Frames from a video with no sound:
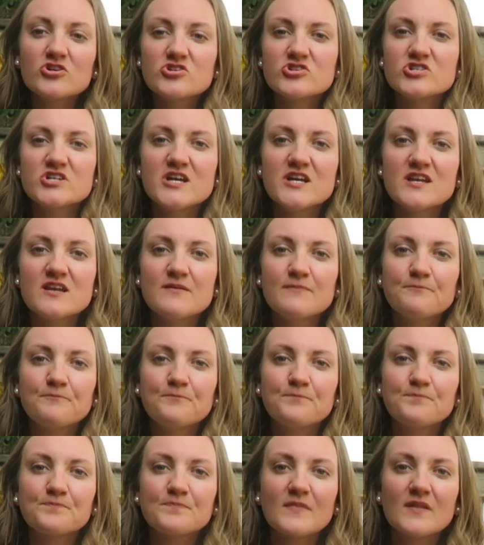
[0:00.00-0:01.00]
cushion
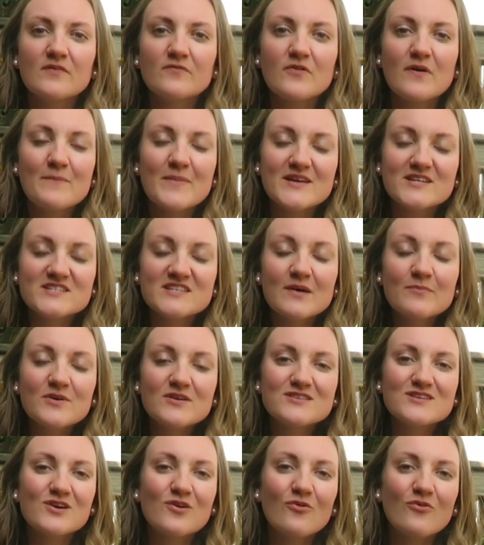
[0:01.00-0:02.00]
from my
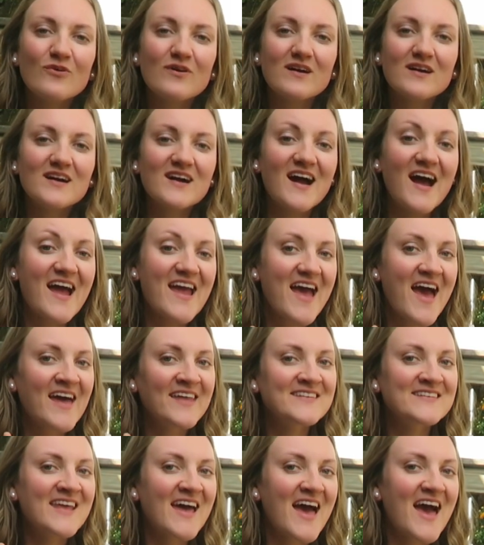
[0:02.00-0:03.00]
summer decor. I
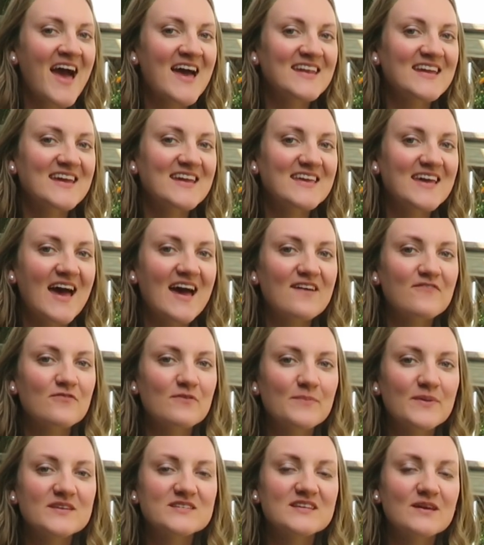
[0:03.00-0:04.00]
hadn't had it yet
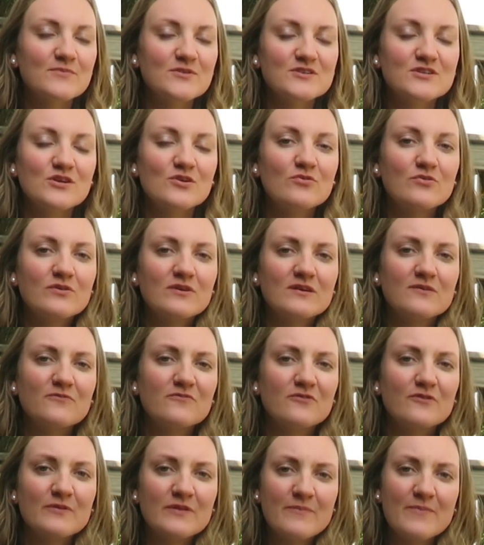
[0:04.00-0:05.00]
in my summer decor
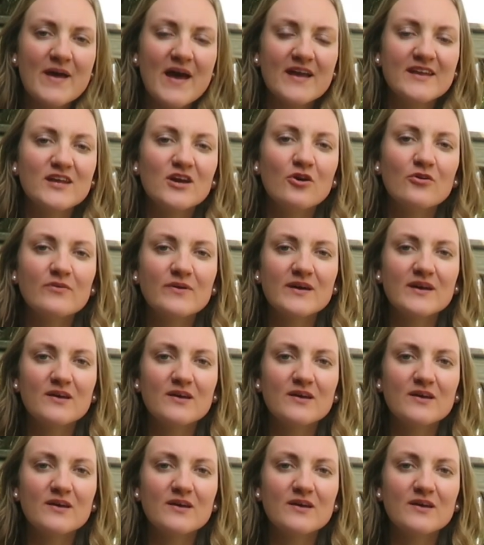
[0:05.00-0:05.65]
for a patio.